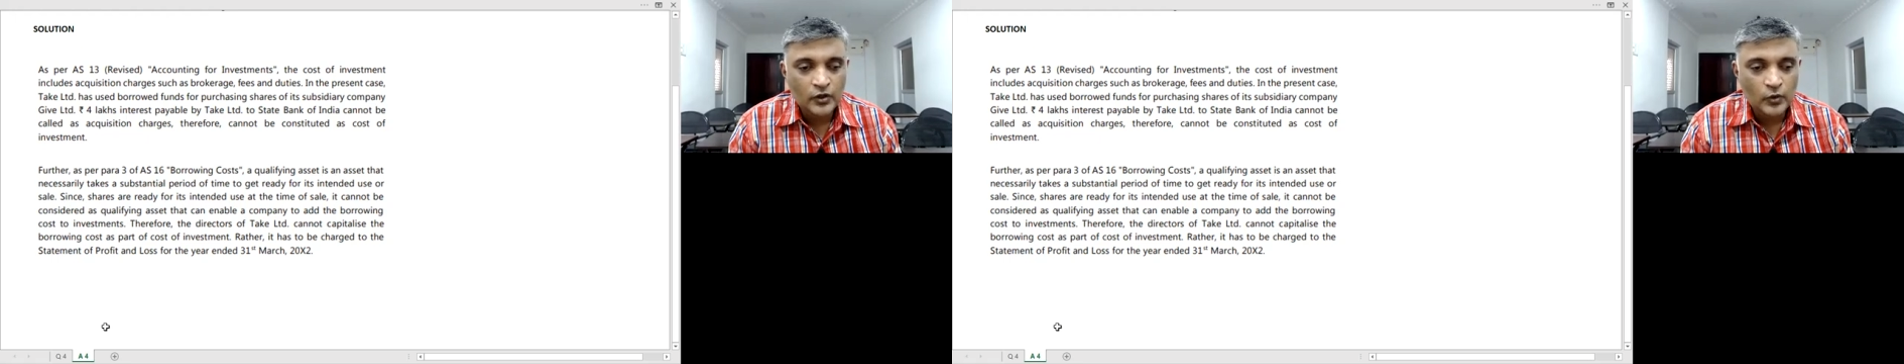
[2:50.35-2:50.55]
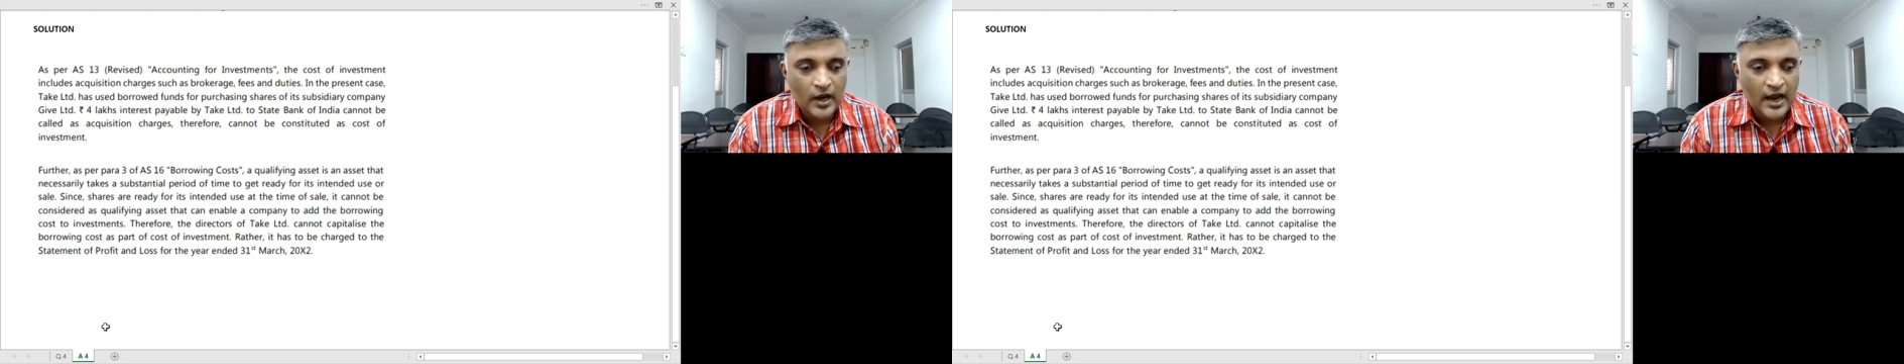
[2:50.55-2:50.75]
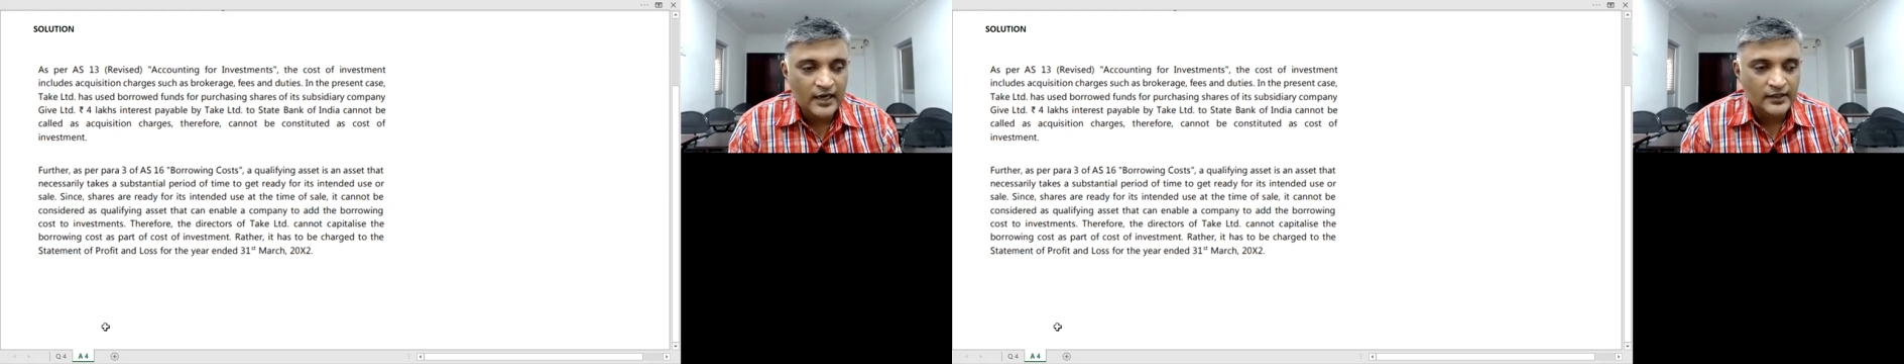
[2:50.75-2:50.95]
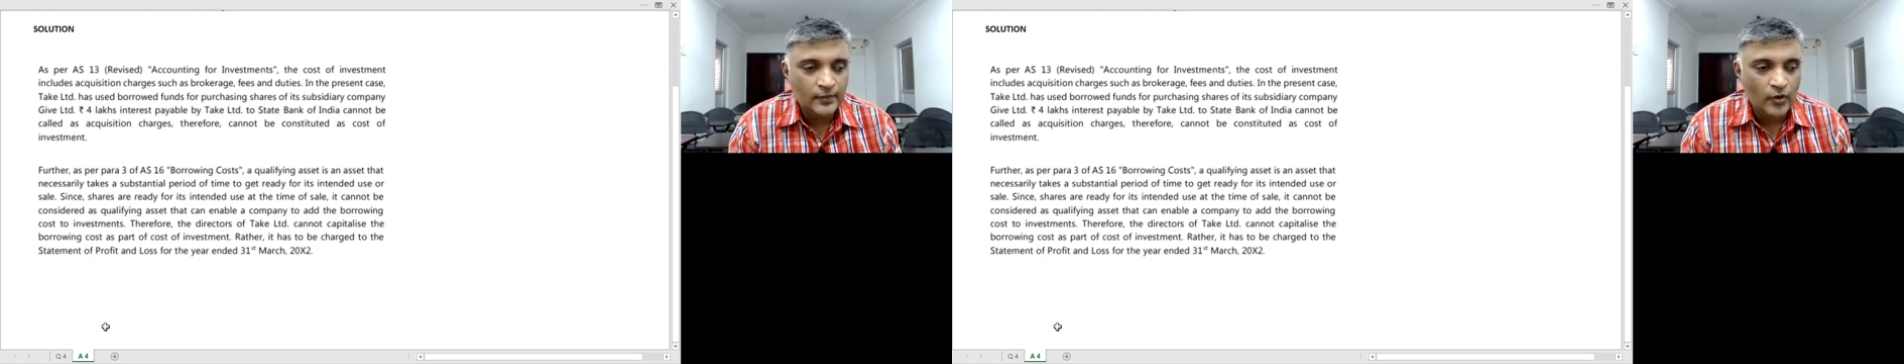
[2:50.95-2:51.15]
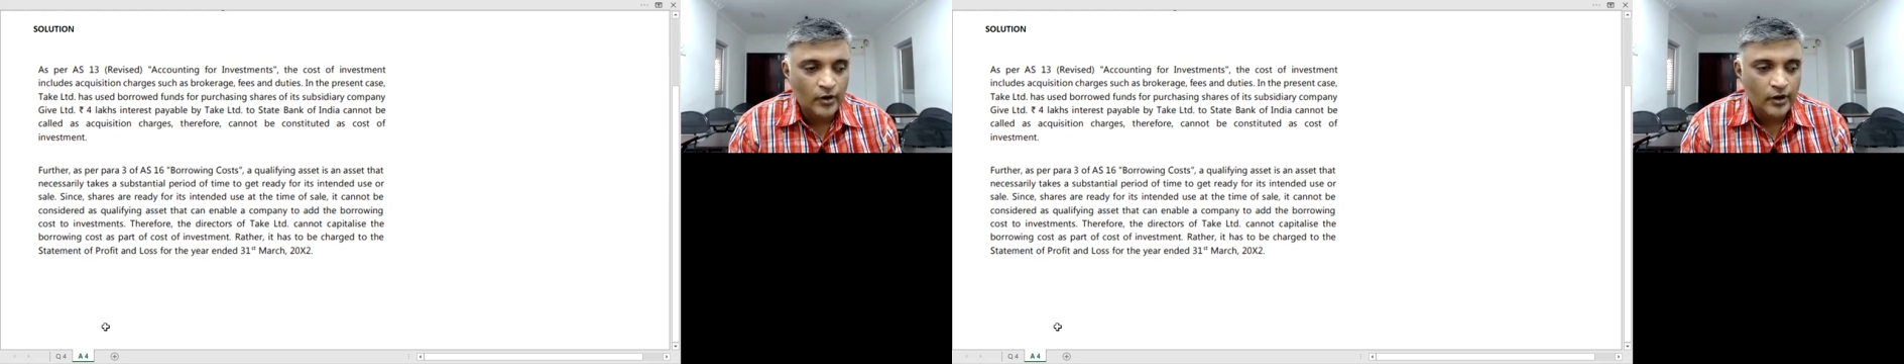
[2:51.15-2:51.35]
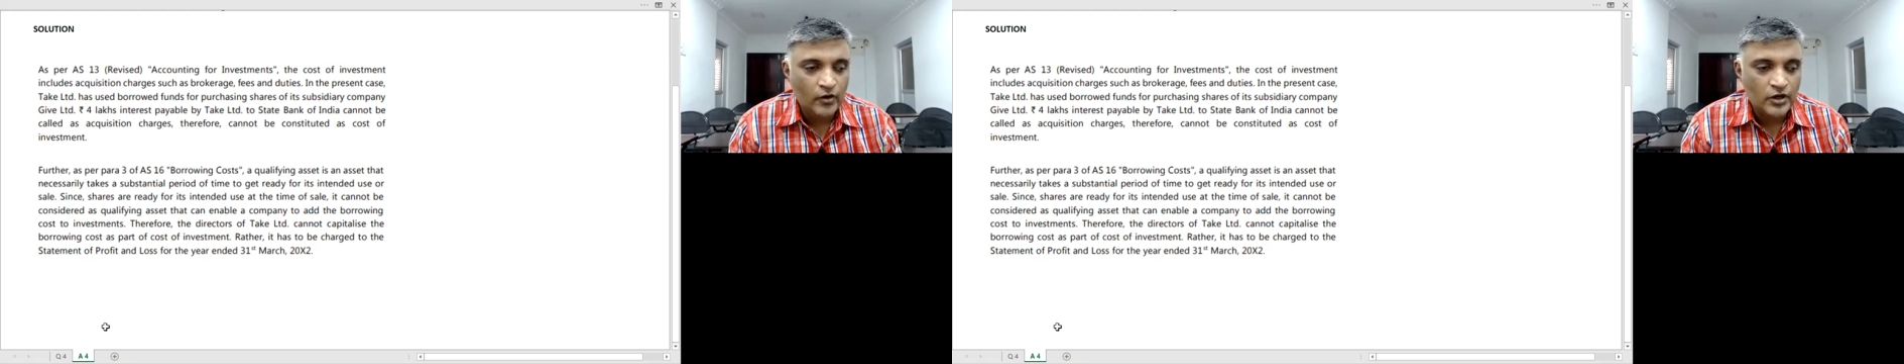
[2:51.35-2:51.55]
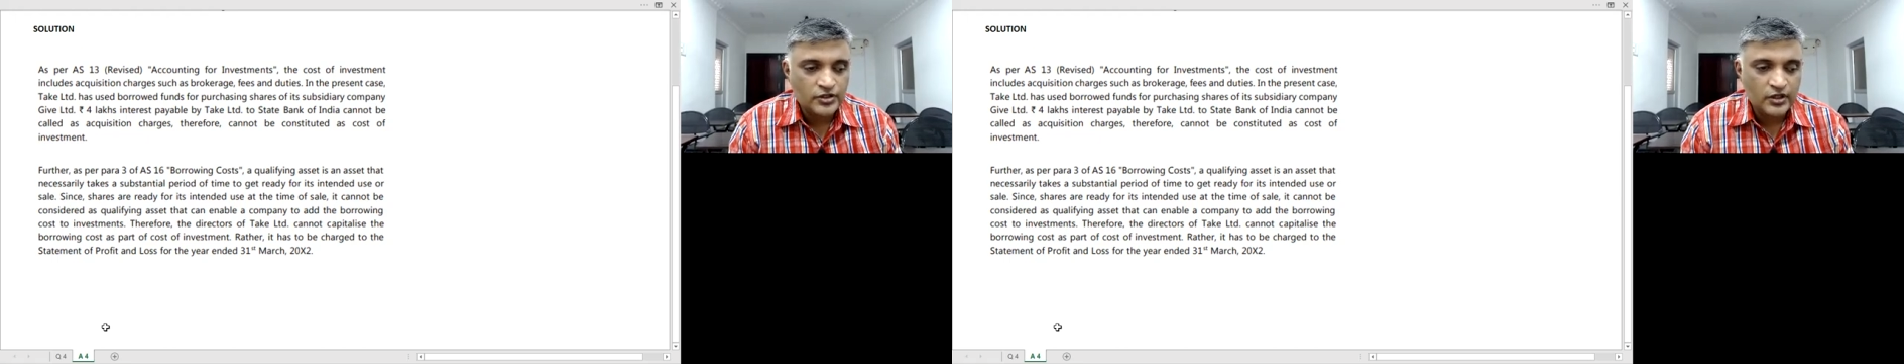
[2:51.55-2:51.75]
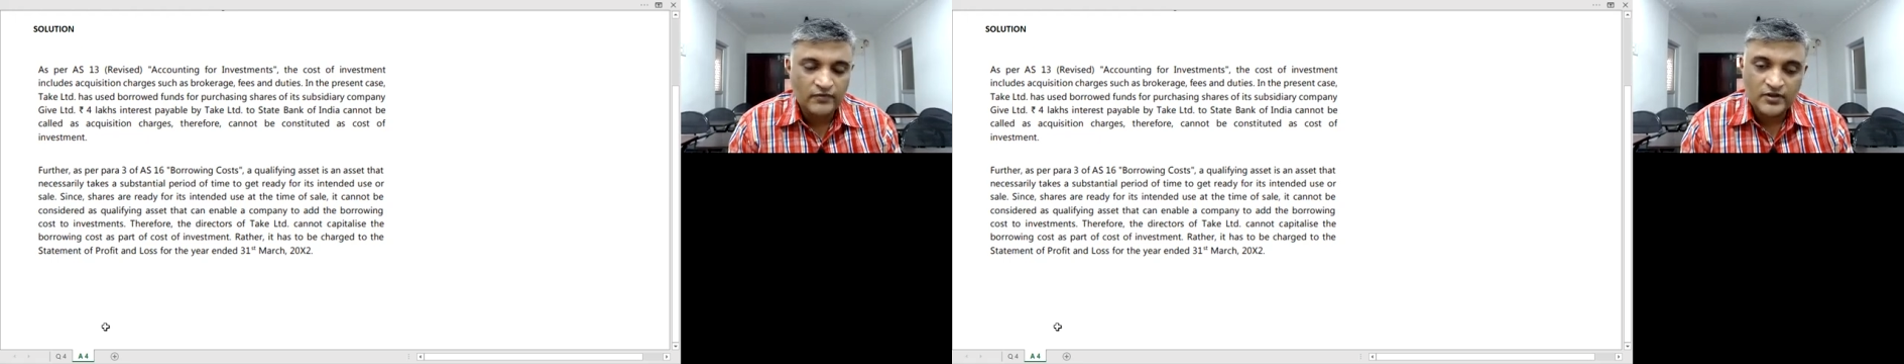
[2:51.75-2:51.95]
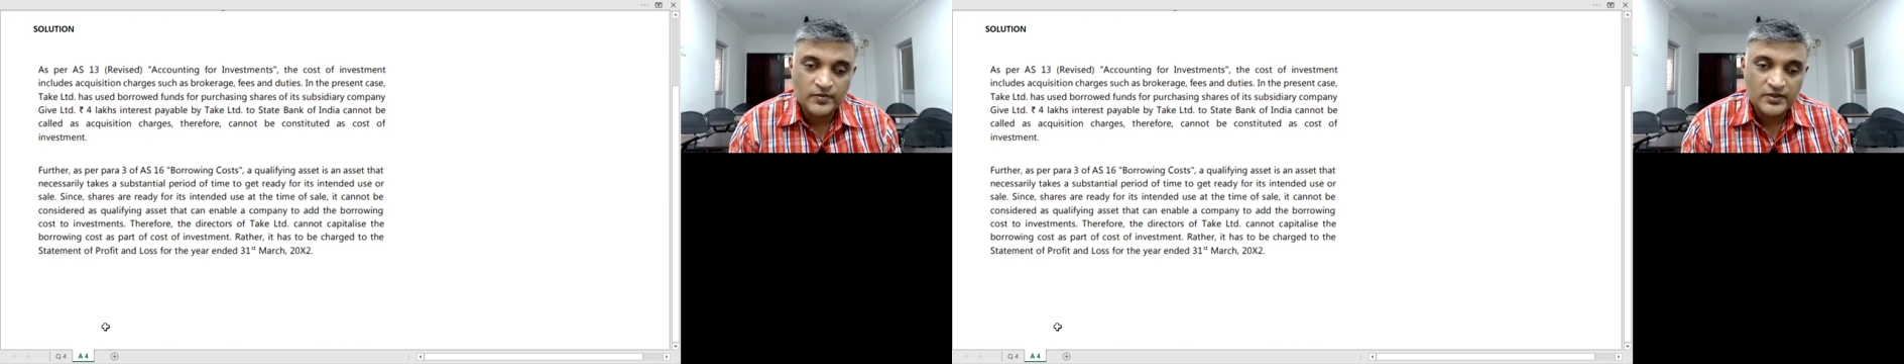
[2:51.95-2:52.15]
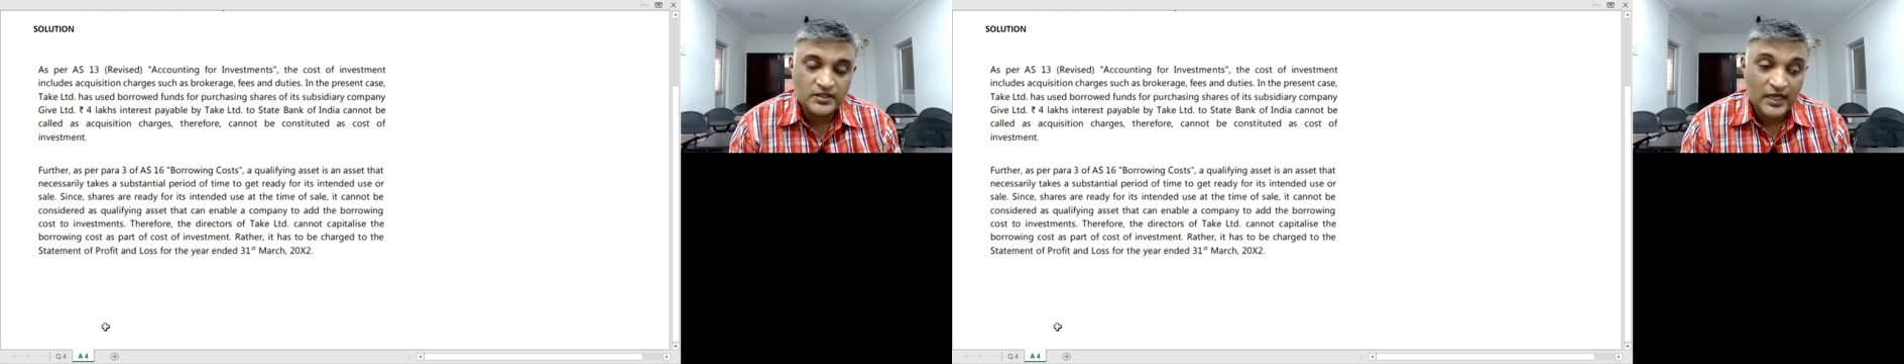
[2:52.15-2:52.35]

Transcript: to add the borrowing cost to investments.